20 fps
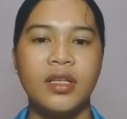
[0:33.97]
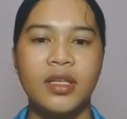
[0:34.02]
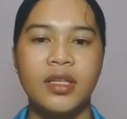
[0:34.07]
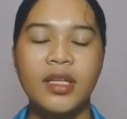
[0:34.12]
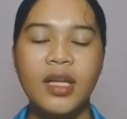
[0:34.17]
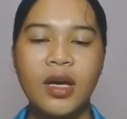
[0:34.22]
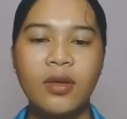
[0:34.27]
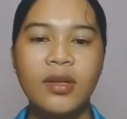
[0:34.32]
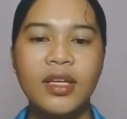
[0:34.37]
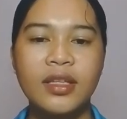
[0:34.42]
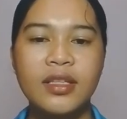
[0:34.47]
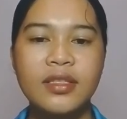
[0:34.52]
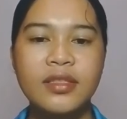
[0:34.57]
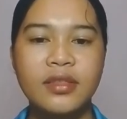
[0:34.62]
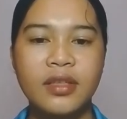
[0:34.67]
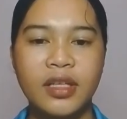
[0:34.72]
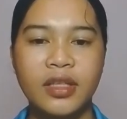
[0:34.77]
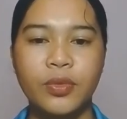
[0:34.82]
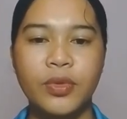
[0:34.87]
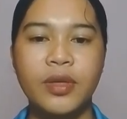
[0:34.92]
Now let us
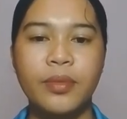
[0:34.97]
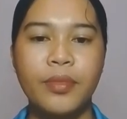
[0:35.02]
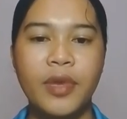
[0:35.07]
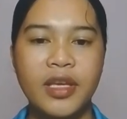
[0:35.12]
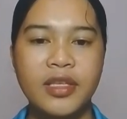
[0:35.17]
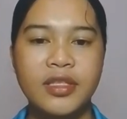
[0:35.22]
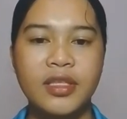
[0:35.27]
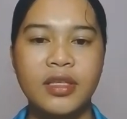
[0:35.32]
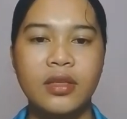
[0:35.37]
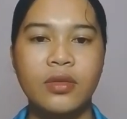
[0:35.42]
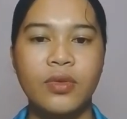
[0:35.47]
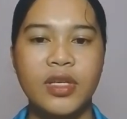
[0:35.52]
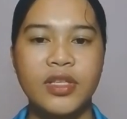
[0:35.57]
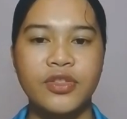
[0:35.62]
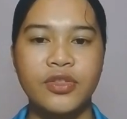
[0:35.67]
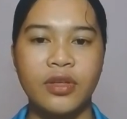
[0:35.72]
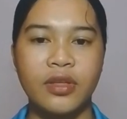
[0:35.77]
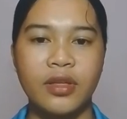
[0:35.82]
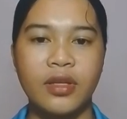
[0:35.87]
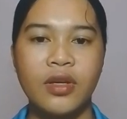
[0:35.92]
start with a basic
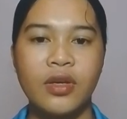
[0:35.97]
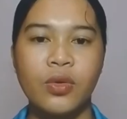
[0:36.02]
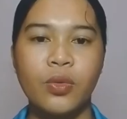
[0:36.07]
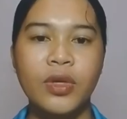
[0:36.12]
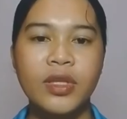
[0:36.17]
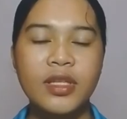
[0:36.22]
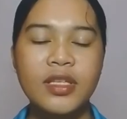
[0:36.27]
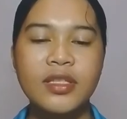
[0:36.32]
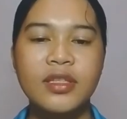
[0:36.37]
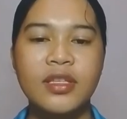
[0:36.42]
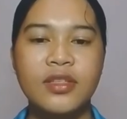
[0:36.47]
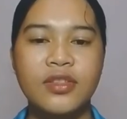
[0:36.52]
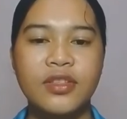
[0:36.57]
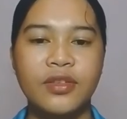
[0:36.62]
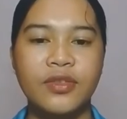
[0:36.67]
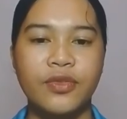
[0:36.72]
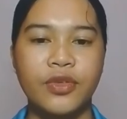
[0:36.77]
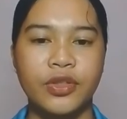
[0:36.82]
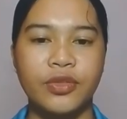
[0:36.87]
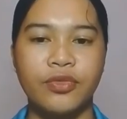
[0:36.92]
question. What is
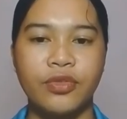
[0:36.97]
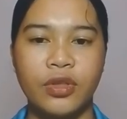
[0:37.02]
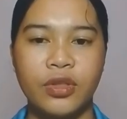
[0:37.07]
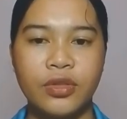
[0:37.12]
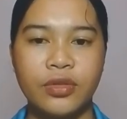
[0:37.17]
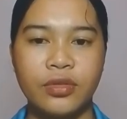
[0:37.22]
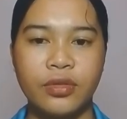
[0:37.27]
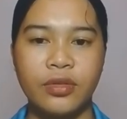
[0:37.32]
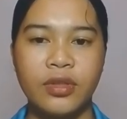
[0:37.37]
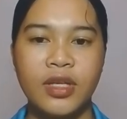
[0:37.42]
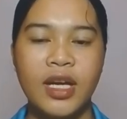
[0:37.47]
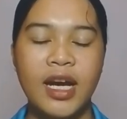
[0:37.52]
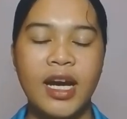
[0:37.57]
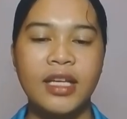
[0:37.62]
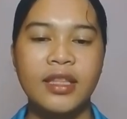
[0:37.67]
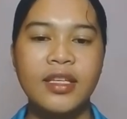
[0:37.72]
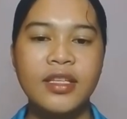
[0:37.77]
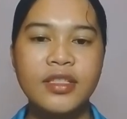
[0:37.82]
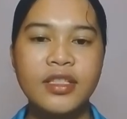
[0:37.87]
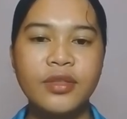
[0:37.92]
teaching portfolio?
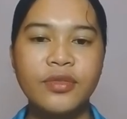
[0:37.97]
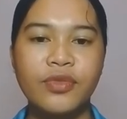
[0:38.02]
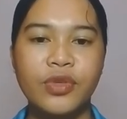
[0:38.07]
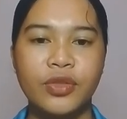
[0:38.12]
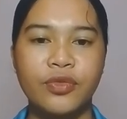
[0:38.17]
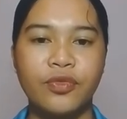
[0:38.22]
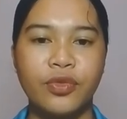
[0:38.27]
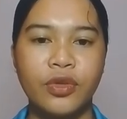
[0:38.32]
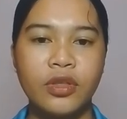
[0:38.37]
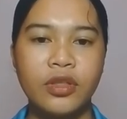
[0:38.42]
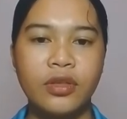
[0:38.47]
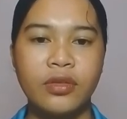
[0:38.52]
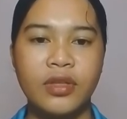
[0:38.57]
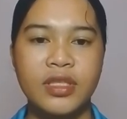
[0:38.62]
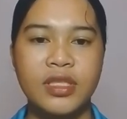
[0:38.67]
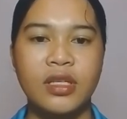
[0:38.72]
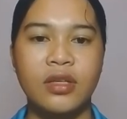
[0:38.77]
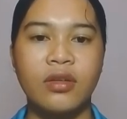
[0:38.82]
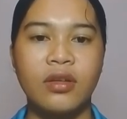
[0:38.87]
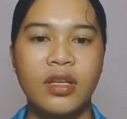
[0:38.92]
A teaching portfolio
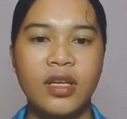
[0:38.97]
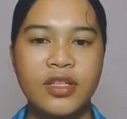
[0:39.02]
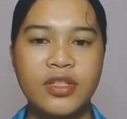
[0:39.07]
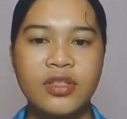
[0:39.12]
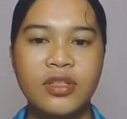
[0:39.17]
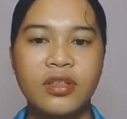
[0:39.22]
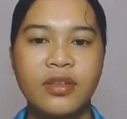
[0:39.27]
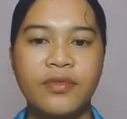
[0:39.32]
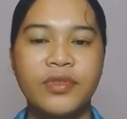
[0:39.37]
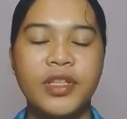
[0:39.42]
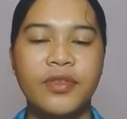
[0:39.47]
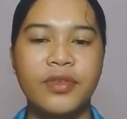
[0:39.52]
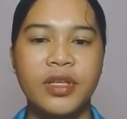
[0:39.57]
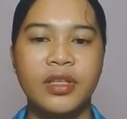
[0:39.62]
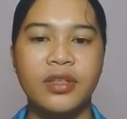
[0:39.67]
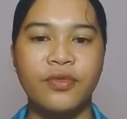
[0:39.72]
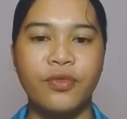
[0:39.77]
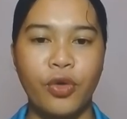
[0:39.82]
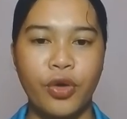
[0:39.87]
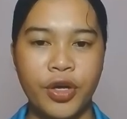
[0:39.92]
is a collection of
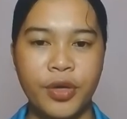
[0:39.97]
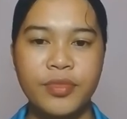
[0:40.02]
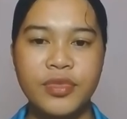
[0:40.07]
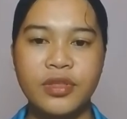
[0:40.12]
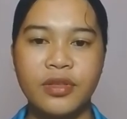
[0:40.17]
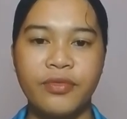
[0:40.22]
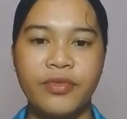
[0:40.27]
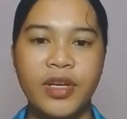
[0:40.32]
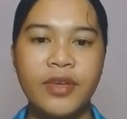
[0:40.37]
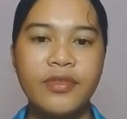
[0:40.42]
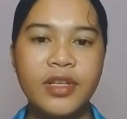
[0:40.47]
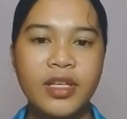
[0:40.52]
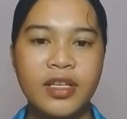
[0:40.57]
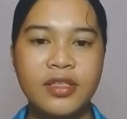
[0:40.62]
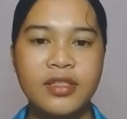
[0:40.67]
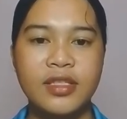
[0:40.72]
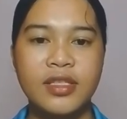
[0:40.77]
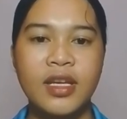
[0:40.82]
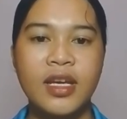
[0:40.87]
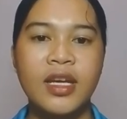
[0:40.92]
different forms of
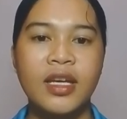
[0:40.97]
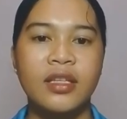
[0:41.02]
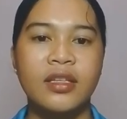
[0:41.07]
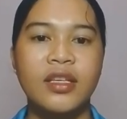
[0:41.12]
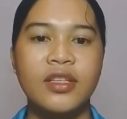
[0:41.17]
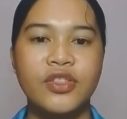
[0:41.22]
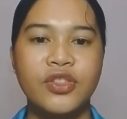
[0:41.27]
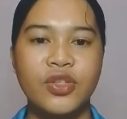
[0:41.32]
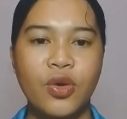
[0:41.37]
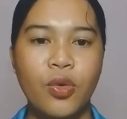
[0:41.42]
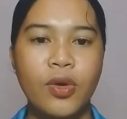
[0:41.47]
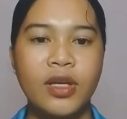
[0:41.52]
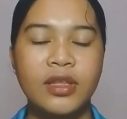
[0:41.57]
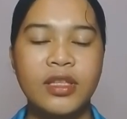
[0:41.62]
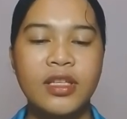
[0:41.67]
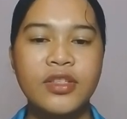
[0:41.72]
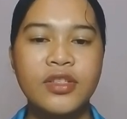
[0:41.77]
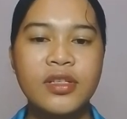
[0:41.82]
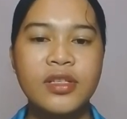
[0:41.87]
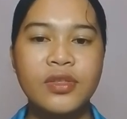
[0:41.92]
evidence that show a
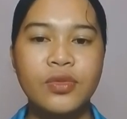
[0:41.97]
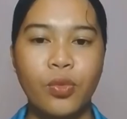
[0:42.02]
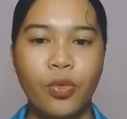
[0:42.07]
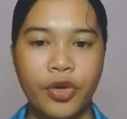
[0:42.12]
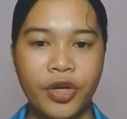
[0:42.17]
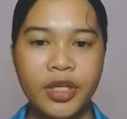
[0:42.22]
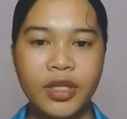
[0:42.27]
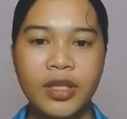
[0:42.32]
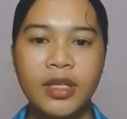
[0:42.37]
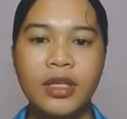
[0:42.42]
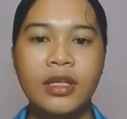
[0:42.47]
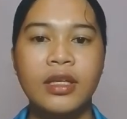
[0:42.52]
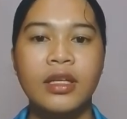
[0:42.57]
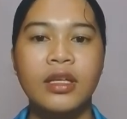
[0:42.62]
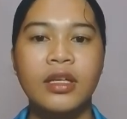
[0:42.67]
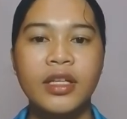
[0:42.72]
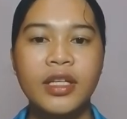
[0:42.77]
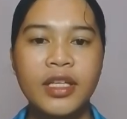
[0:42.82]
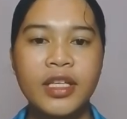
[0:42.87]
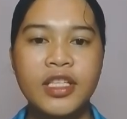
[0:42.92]
teacher's work,
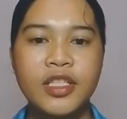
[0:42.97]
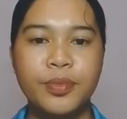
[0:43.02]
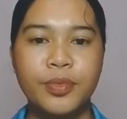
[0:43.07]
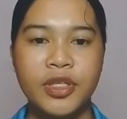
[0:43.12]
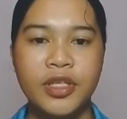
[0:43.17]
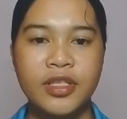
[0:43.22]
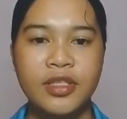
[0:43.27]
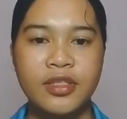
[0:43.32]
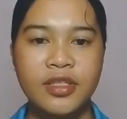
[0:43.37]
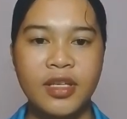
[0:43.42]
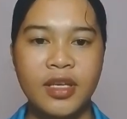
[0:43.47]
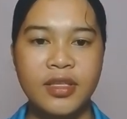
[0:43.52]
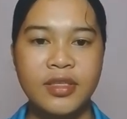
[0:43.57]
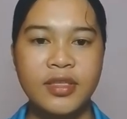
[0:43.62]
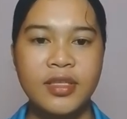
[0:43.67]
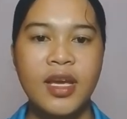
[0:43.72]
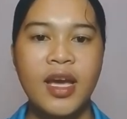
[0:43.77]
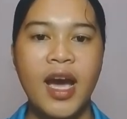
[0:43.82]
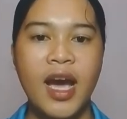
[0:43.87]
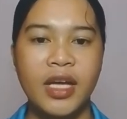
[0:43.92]
learning
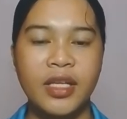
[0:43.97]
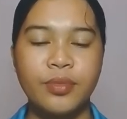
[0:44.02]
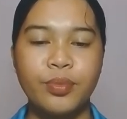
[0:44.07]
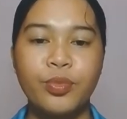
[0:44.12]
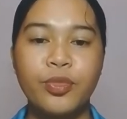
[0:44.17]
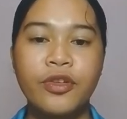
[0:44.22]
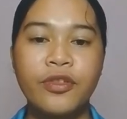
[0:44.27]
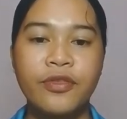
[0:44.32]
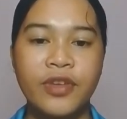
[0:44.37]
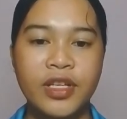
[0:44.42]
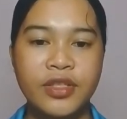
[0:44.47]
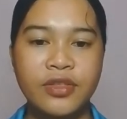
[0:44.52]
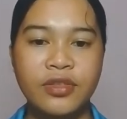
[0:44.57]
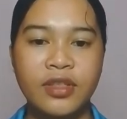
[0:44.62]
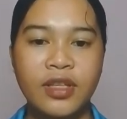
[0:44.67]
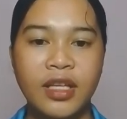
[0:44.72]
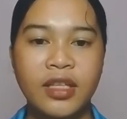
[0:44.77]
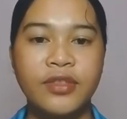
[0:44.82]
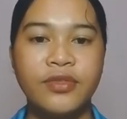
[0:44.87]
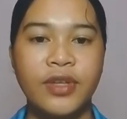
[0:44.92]
experiences, and
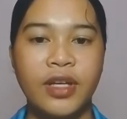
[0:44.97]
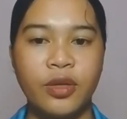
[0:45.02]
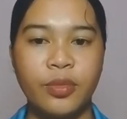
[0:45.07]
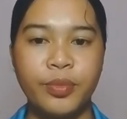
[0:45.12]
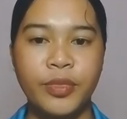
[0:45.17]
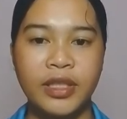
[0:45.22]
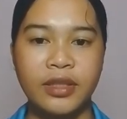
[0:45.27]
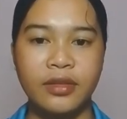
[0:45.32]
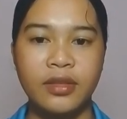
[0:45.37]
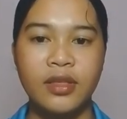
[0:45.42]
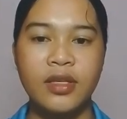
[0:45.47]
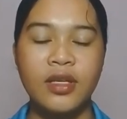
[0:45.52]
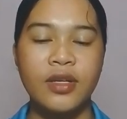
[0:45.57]
professional development.